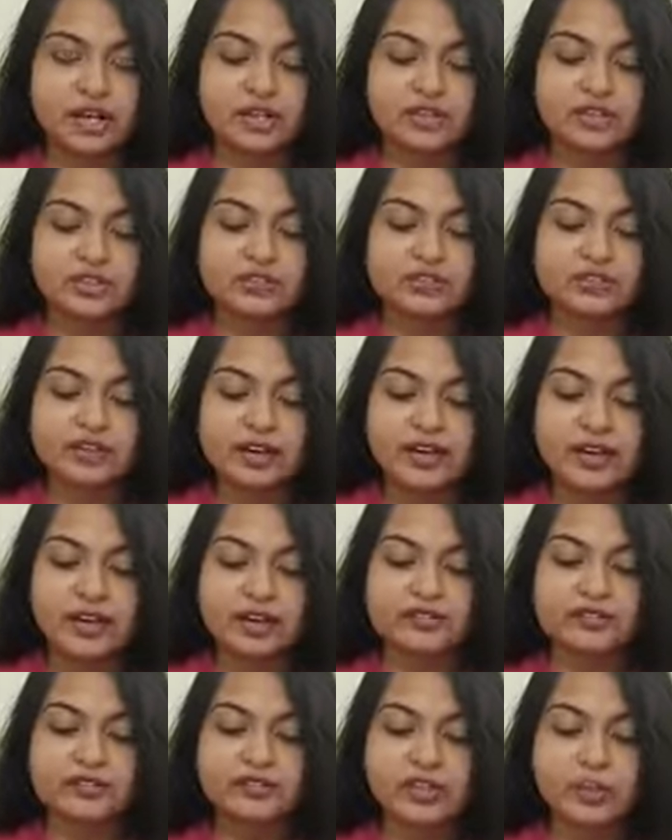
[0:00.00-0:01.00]
So for
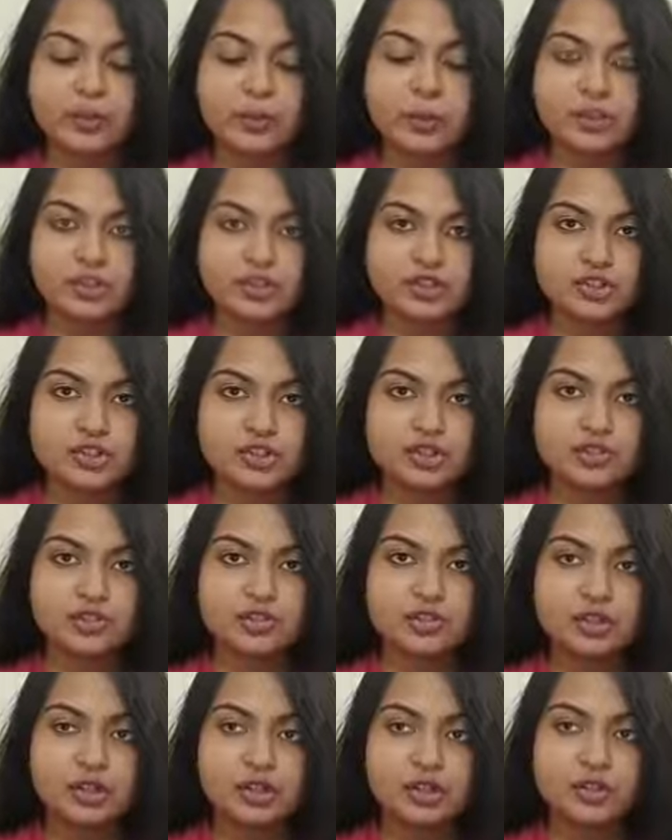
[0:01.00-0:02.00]
every
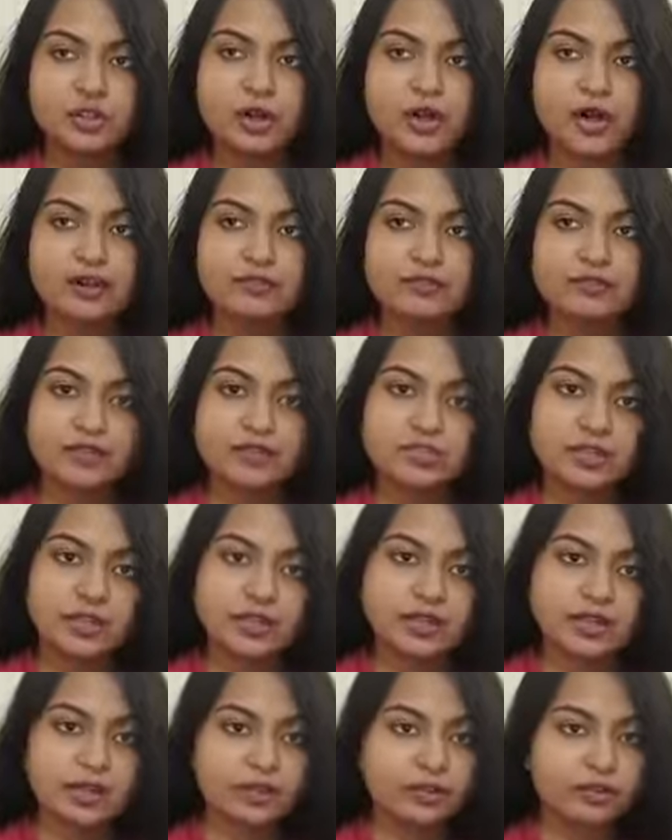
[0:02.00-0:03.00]
question you have to take
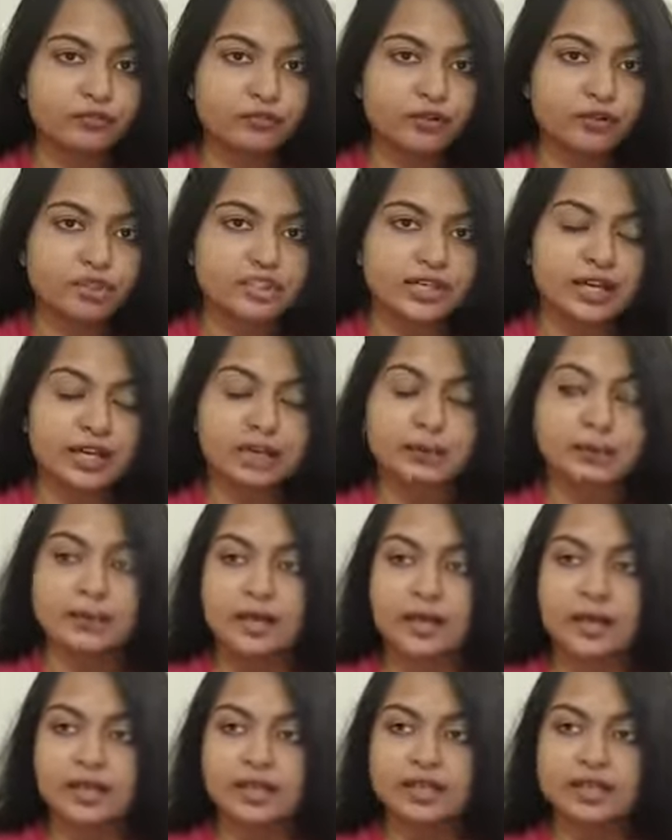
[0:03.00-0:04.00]
care of your time,
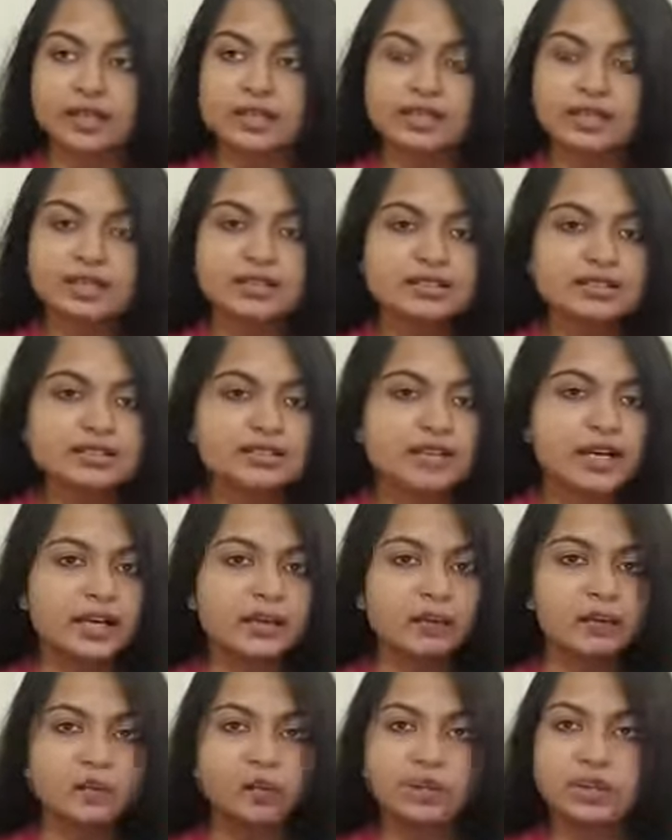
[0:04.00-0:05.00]
and this
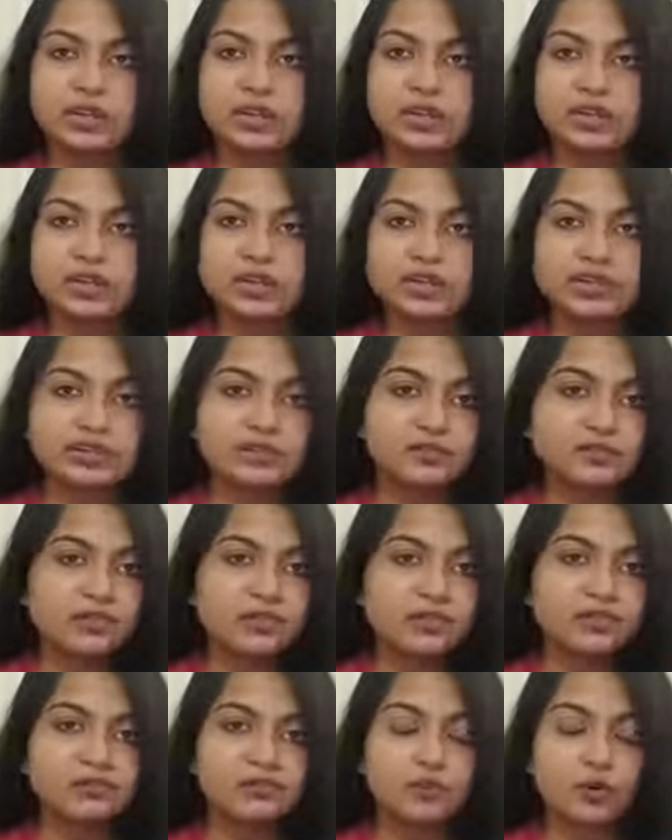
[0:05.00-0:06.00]
time will
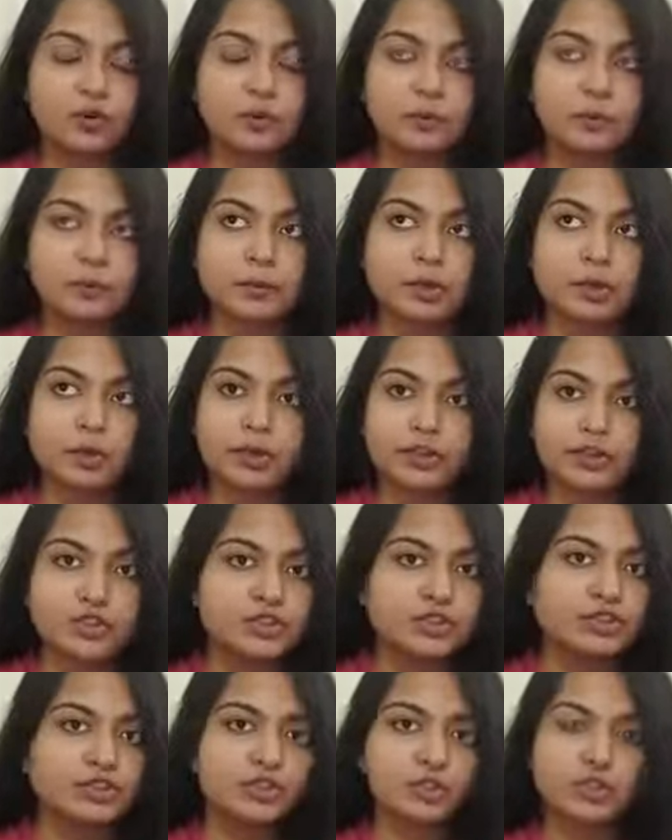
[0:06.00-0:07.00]
differ from
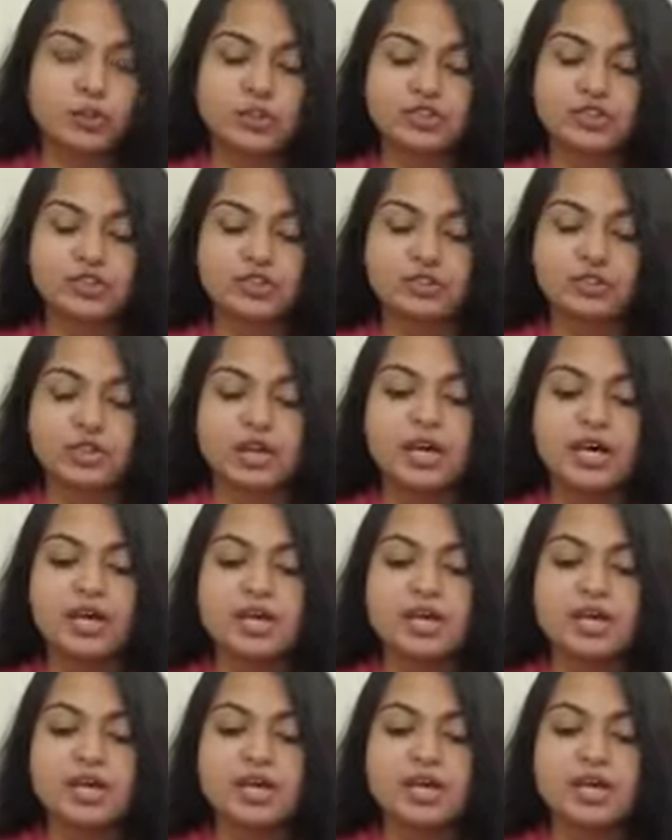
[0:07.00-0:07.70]
question to question.